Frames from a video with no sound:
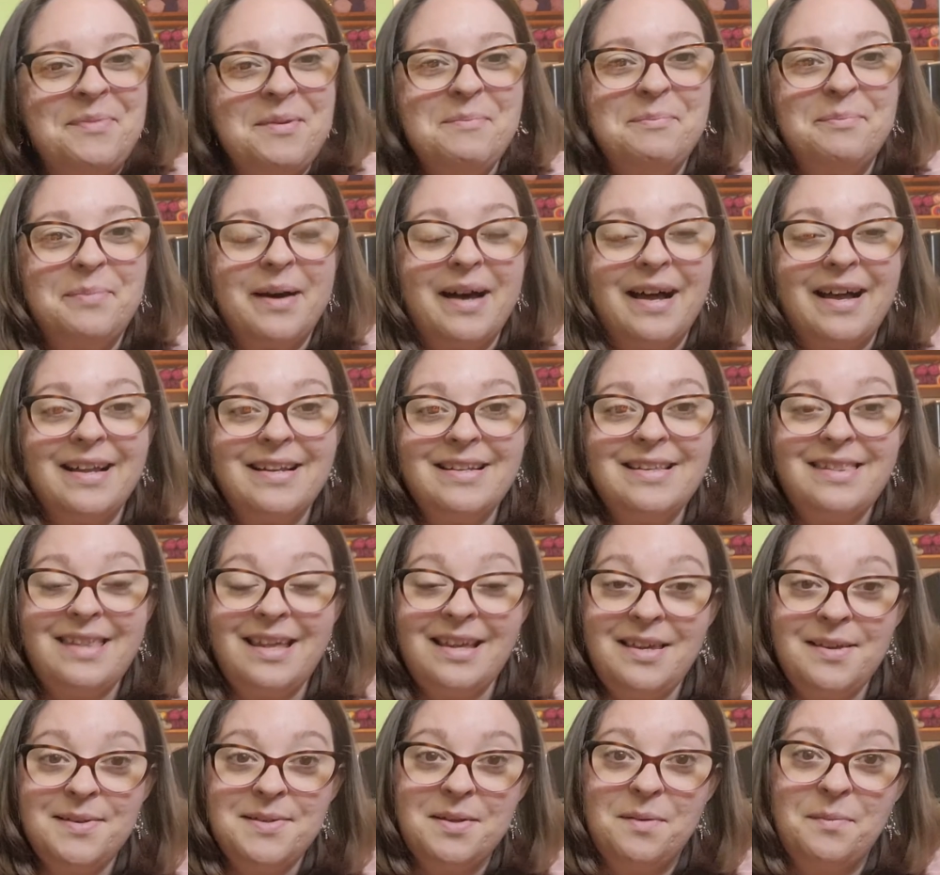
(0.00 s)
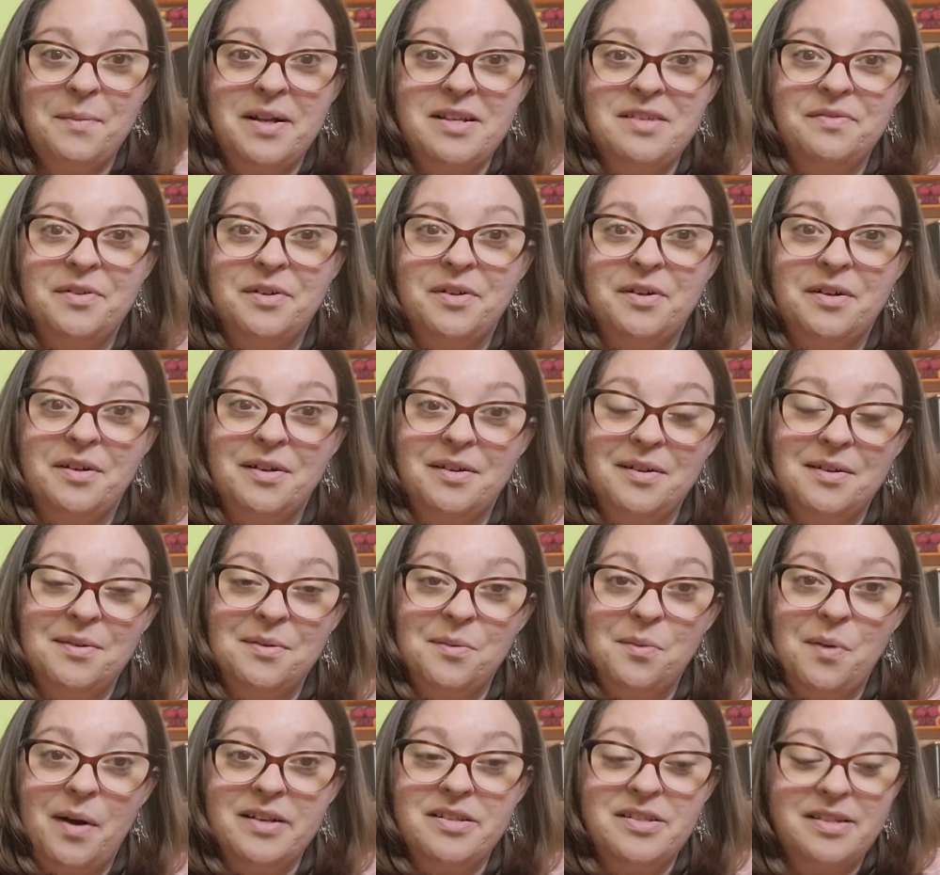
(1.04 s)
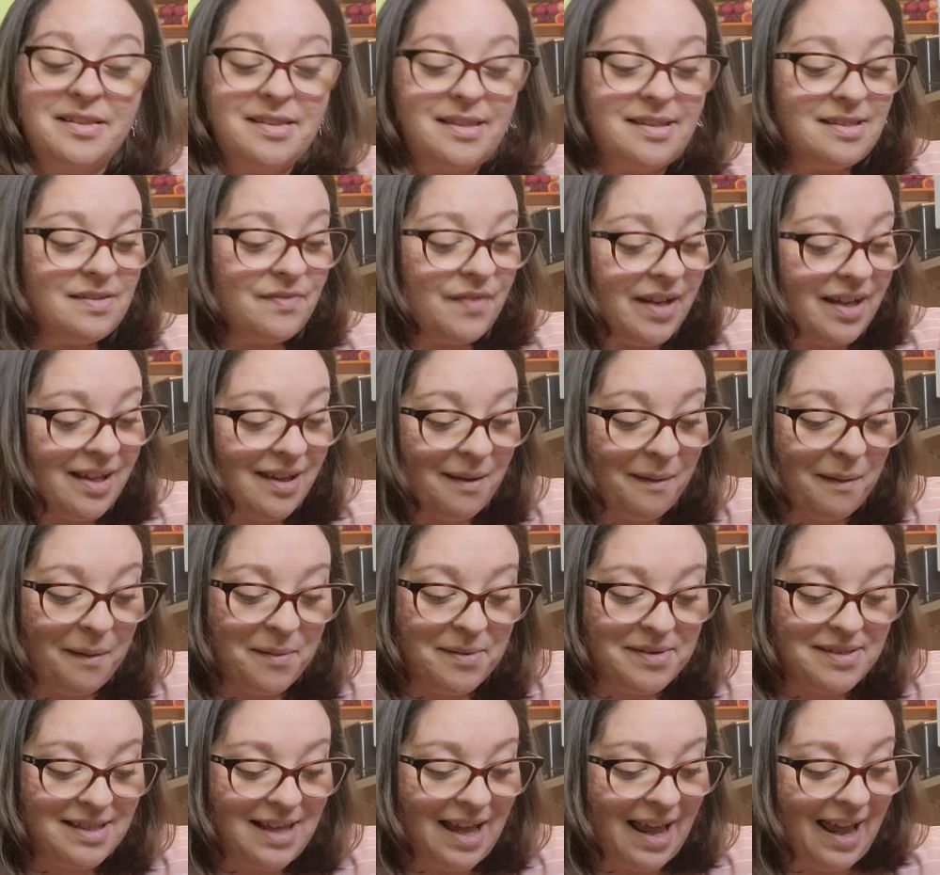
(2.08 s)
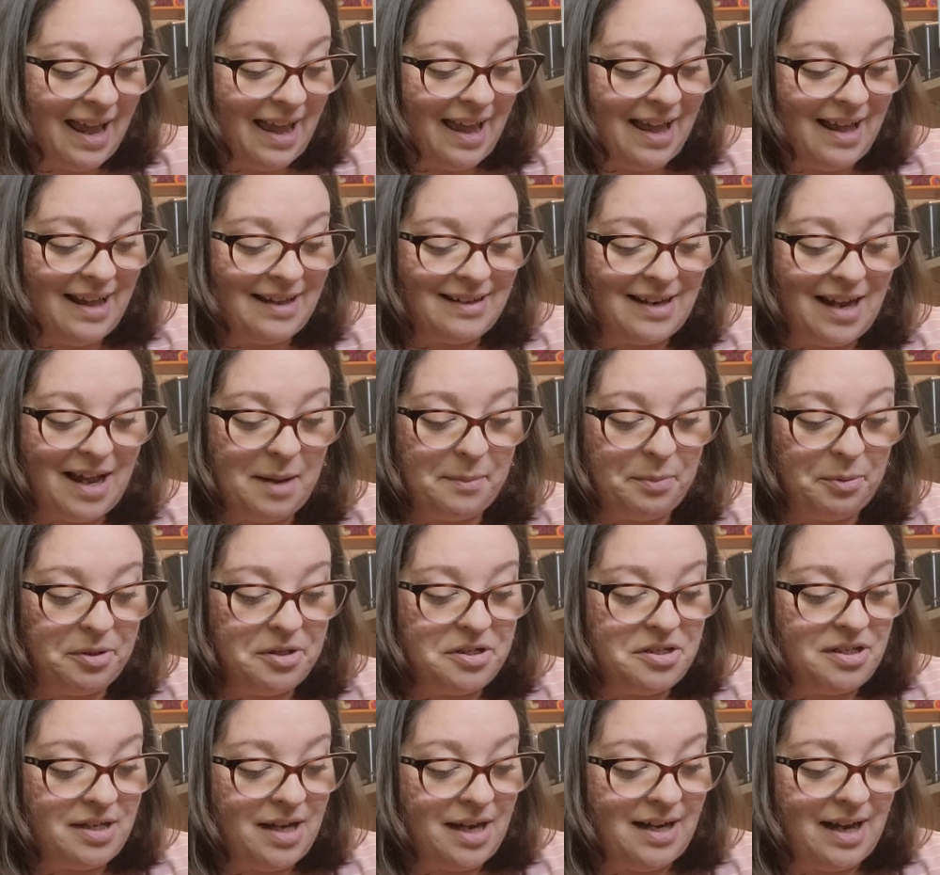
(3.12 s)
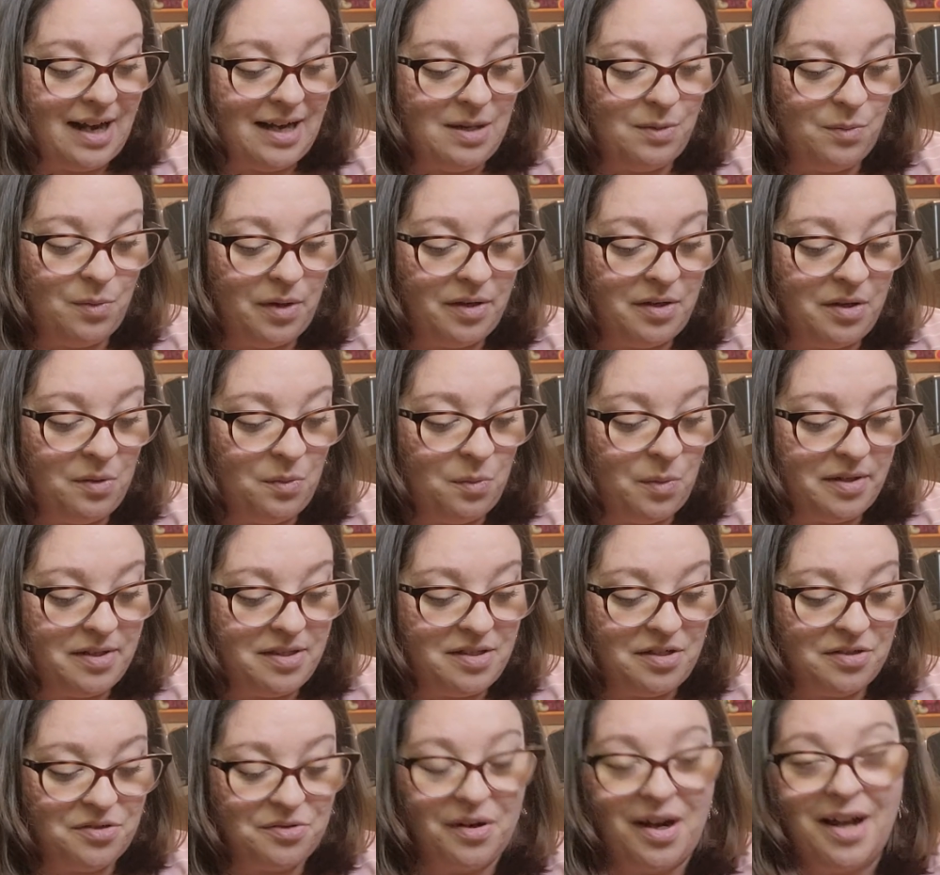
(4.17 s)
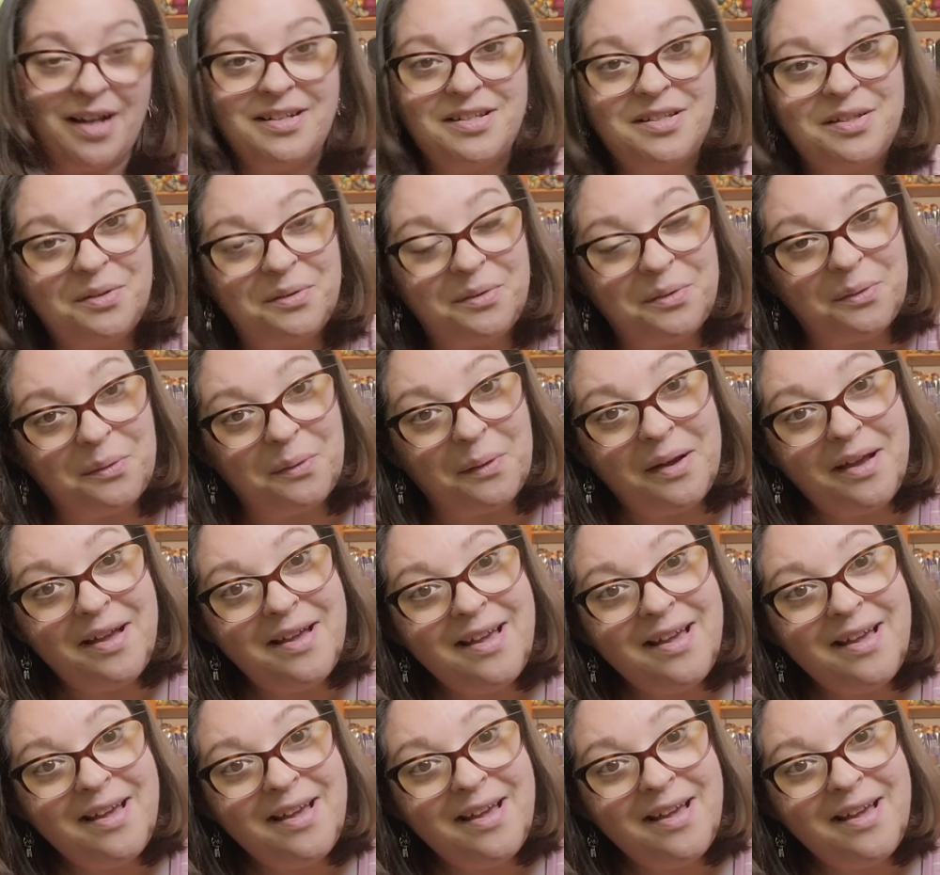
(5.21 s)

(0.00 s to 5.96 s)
But thank you so much for watching these videos, and I appreciate anyone who wants to try to